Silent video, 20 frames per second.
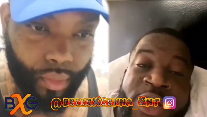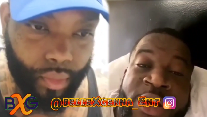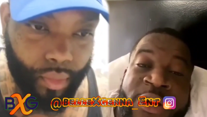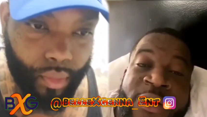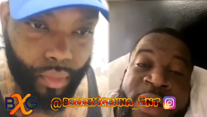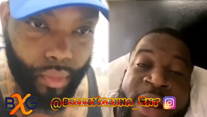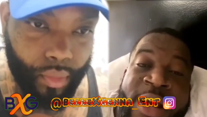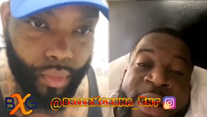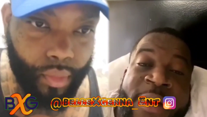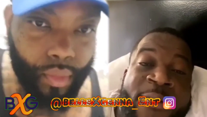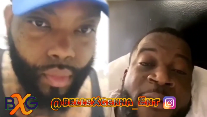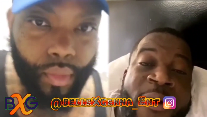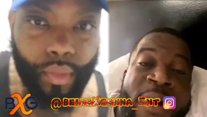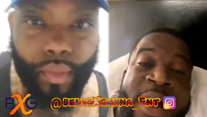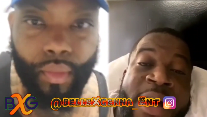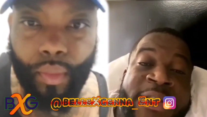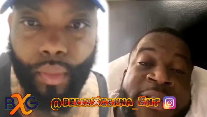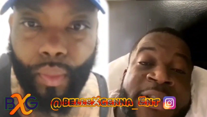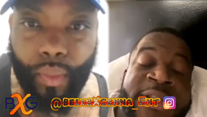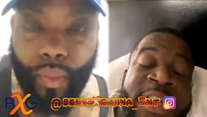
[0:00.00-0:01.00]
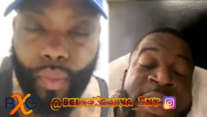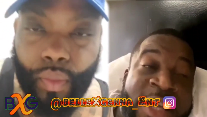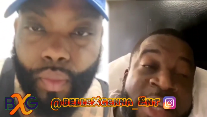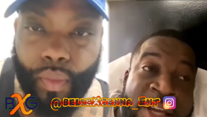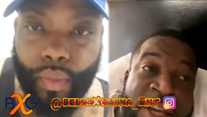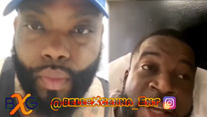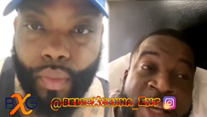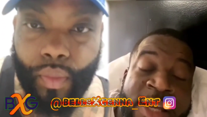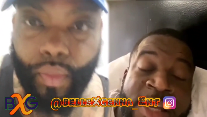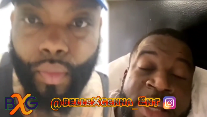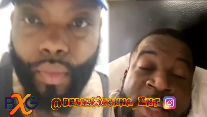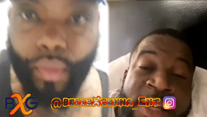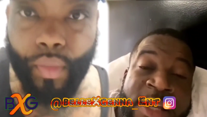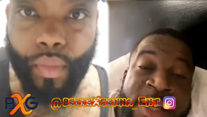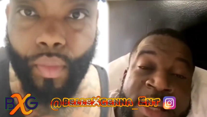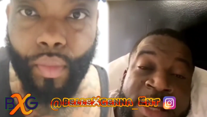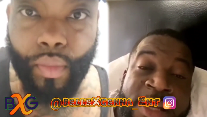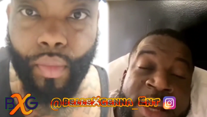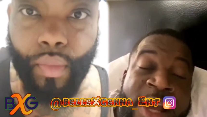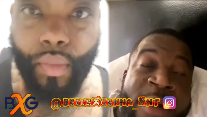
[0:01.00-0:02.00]
Speaker 1: grand. Them want to see
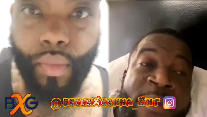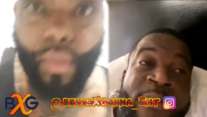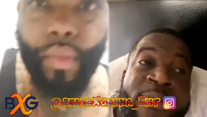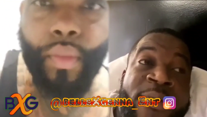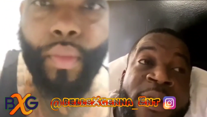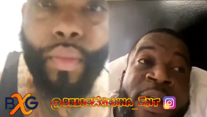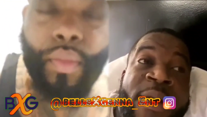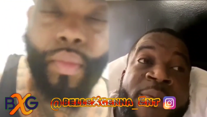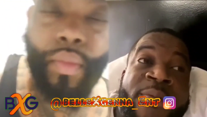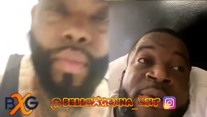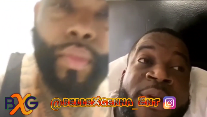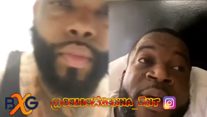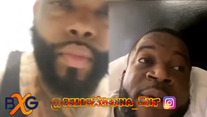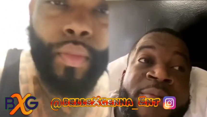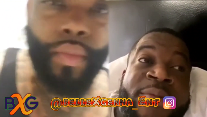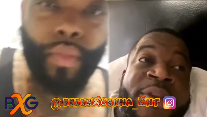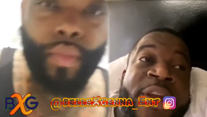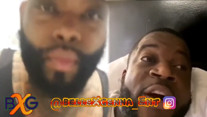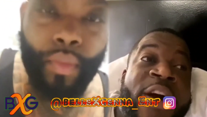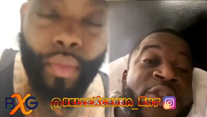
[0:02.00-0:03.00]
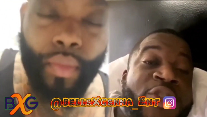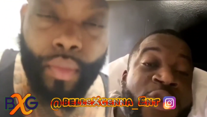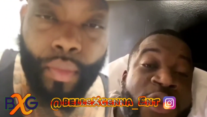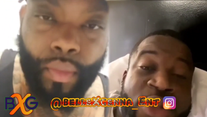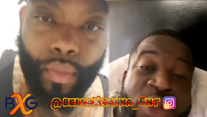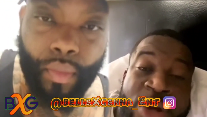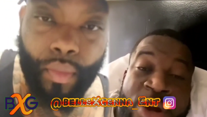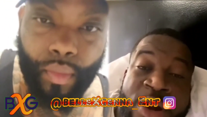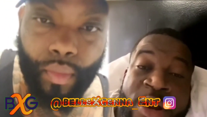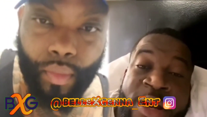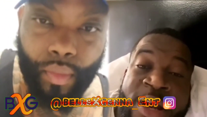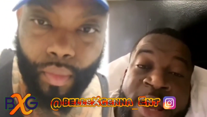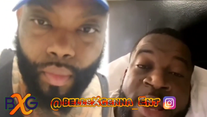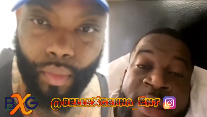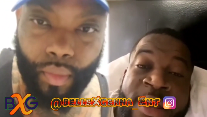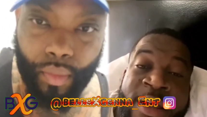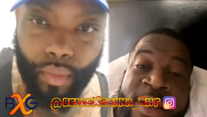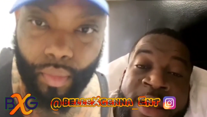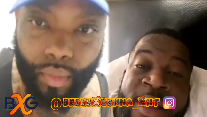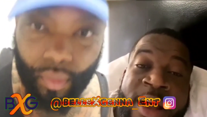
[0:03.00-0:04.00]
them, them, them tax return there
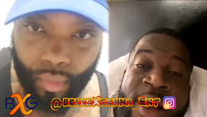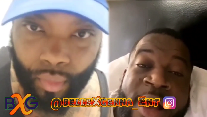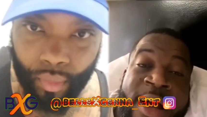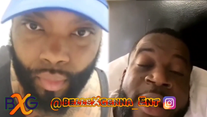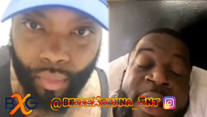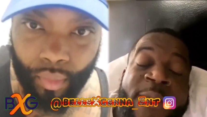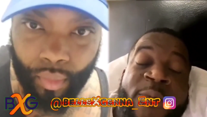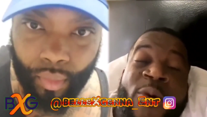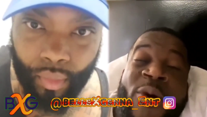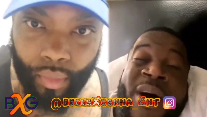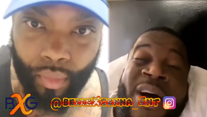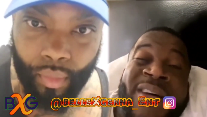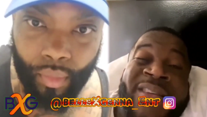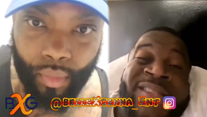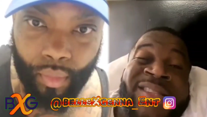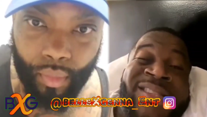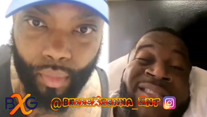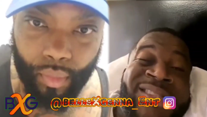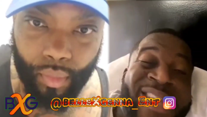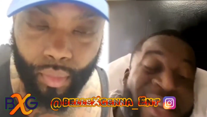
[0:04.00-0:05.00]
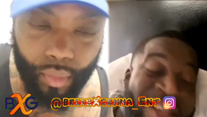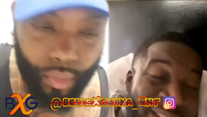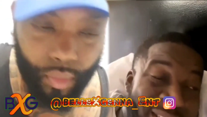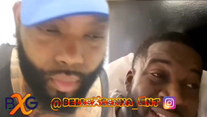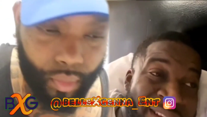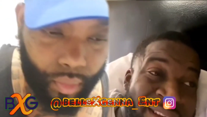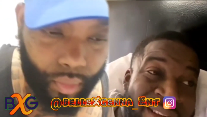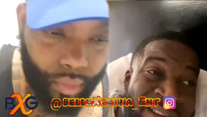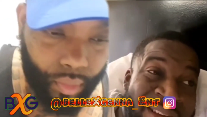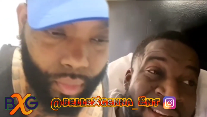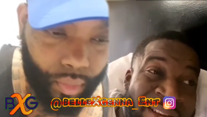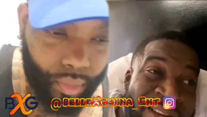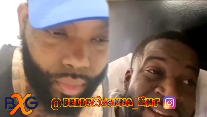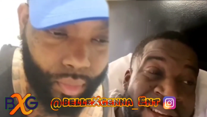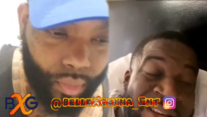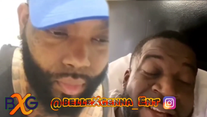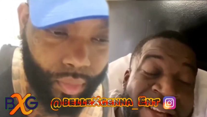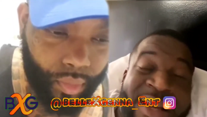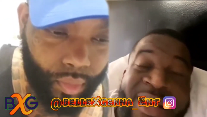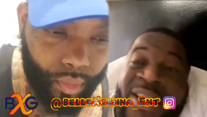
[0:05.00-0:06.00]
and them want to see
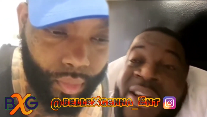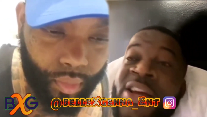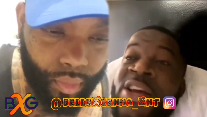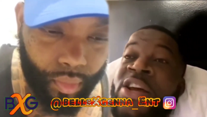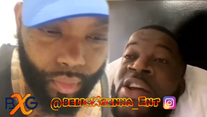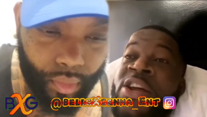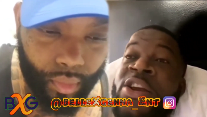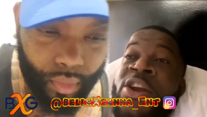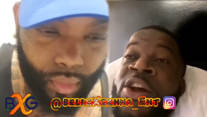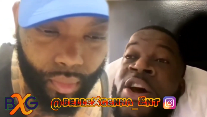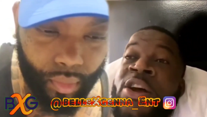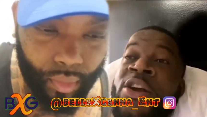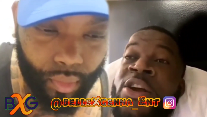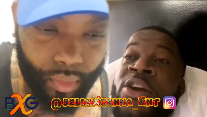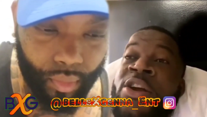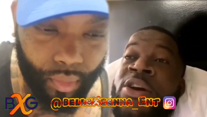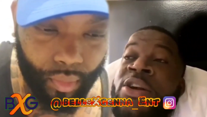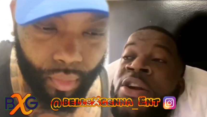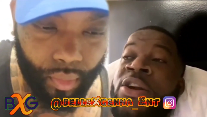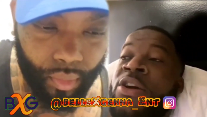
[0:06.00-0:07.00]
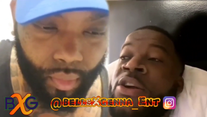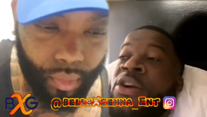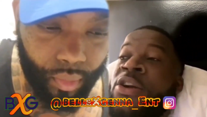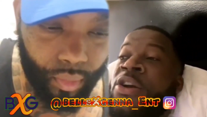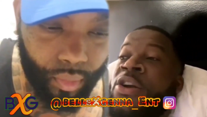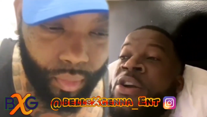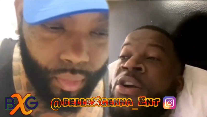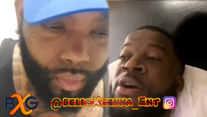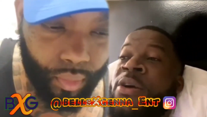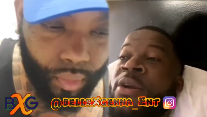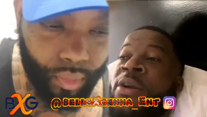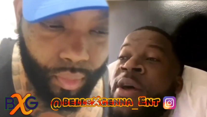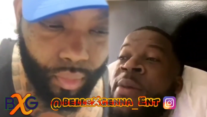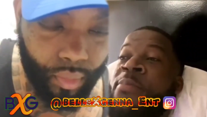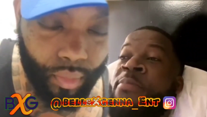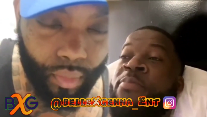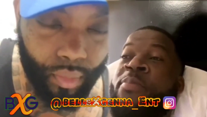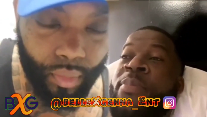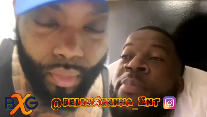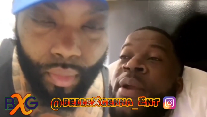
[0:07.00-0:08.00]
the, the, the, the,
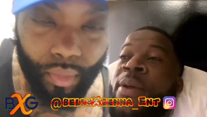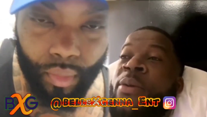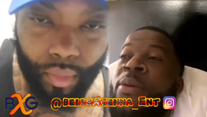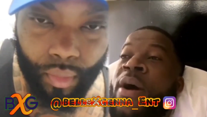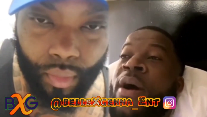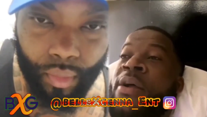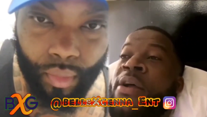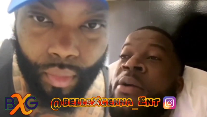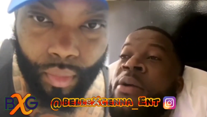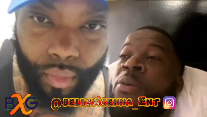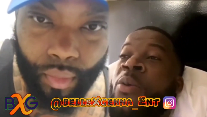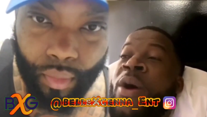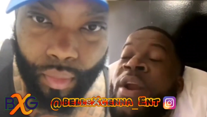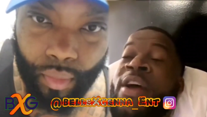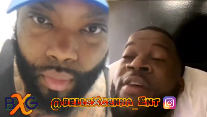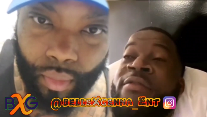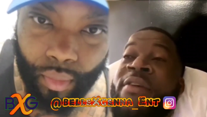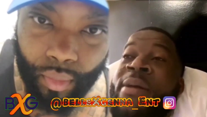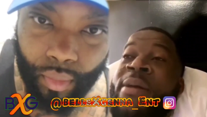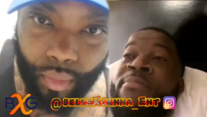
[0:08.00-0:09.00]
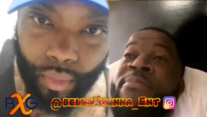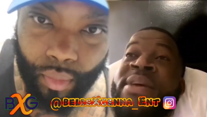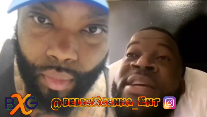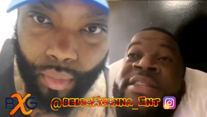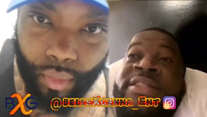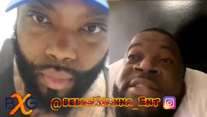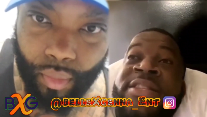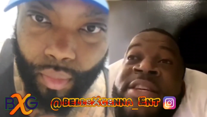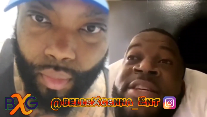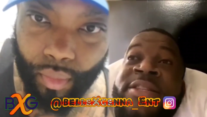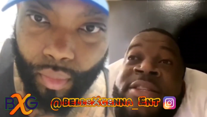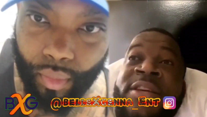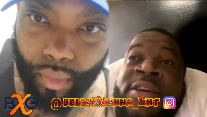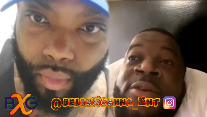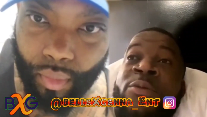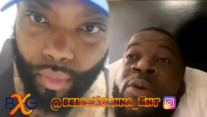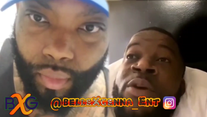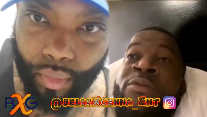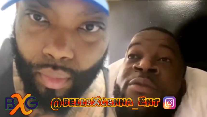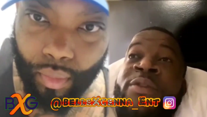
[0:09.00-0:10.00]
them, whatever business.
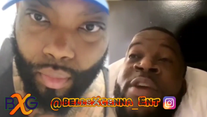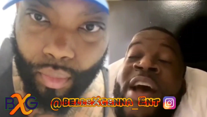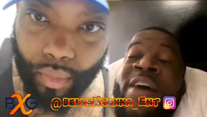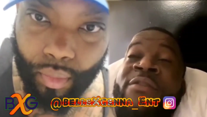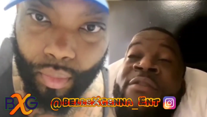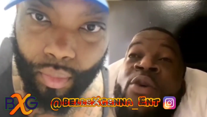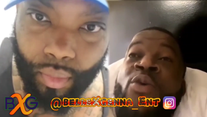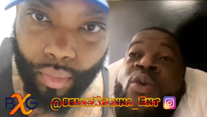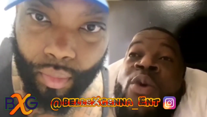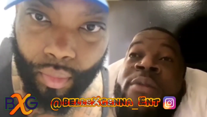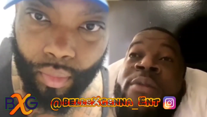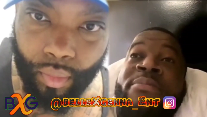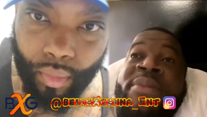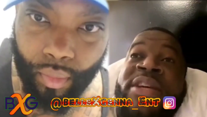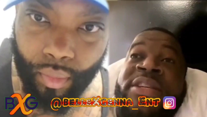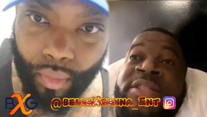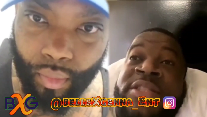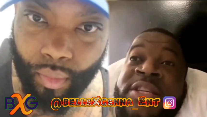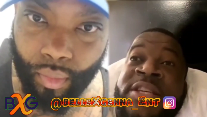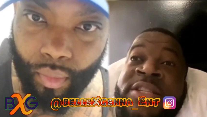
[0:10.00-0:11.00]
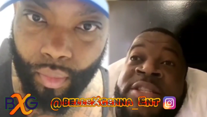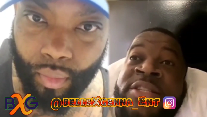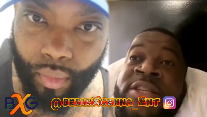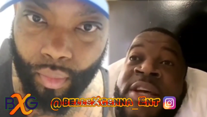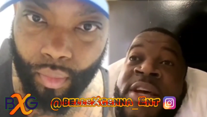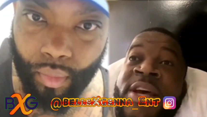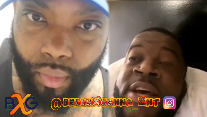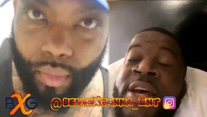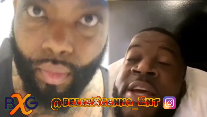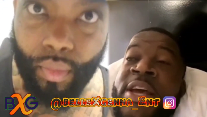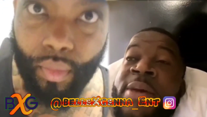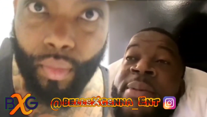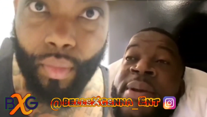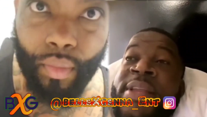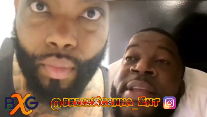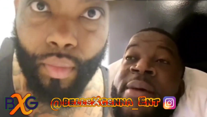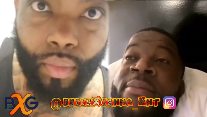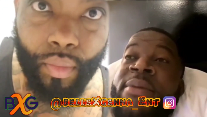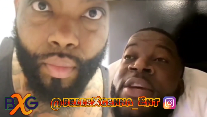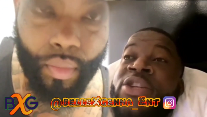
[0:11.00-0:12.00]
If, if you have your own business, you
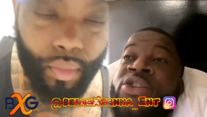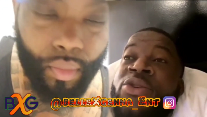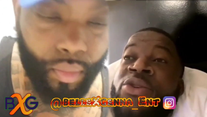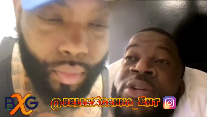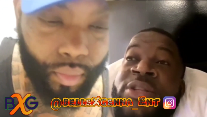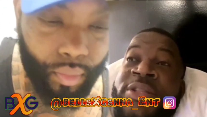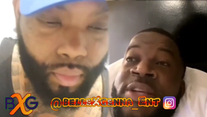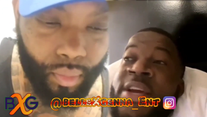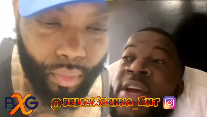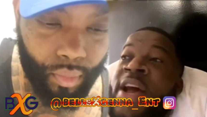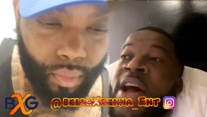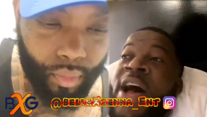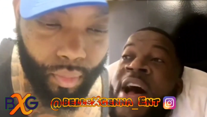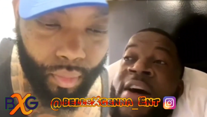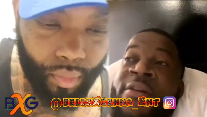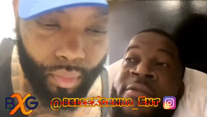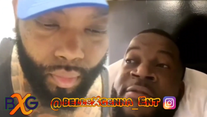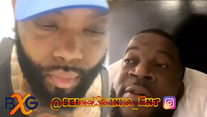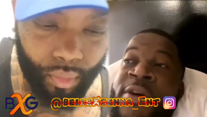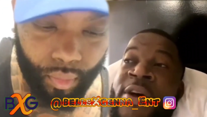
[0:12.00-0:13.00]
better make sure so you have